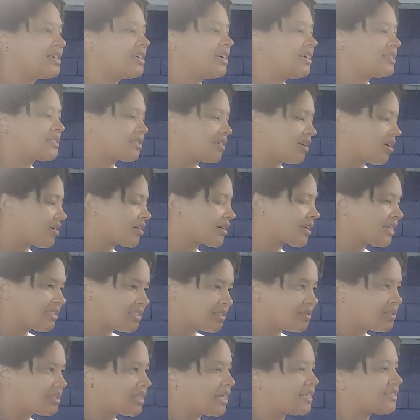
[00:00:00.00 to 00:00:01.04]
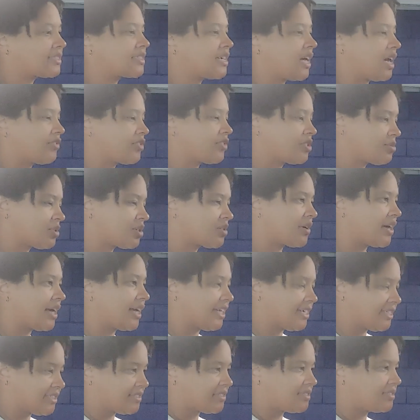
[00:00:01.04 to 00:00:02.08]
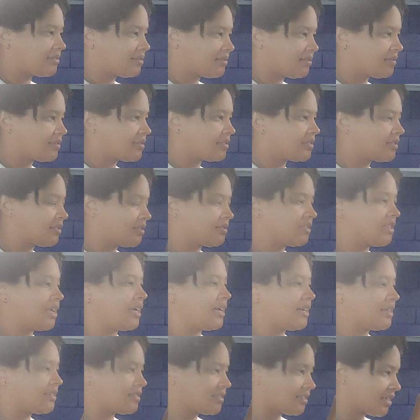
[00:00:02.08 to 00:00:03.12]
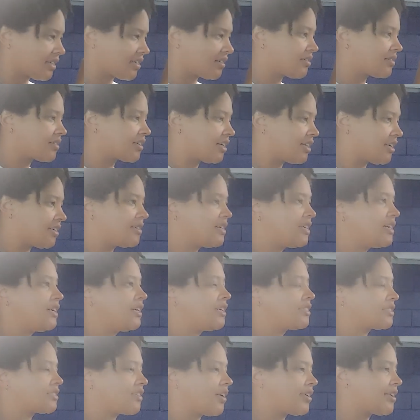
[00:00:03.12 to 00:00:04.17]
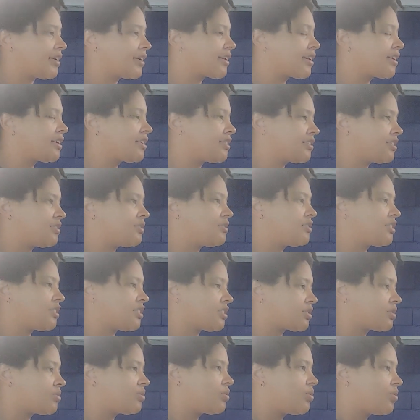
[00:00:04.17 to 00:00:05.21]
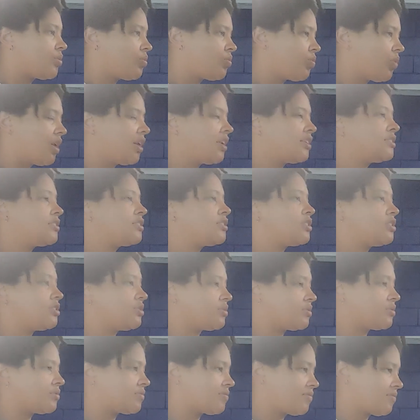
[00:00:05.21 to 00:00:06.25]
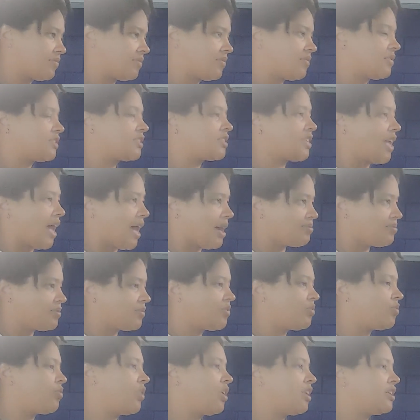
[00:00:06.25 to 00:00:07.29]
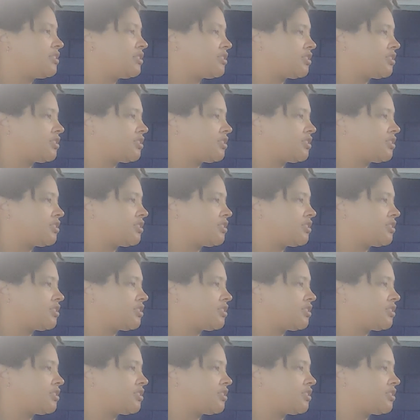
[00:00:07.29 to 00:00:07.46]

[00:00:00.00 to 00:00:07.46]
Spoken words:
So get to a nice comfortable range. You can do that. Like, okay. So you're going to do just 1, 2, stop. 1,